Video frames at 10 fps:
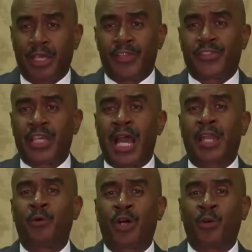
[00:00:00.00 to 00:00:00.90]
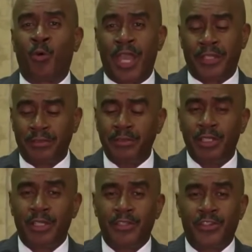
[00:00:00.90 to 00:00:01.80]
He said, I don't want to wait
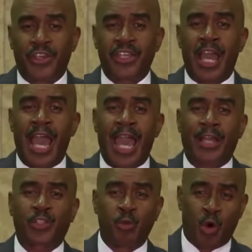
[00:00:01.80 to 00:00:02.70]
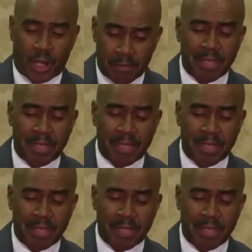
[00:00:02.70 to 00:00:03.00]
till you ask who want to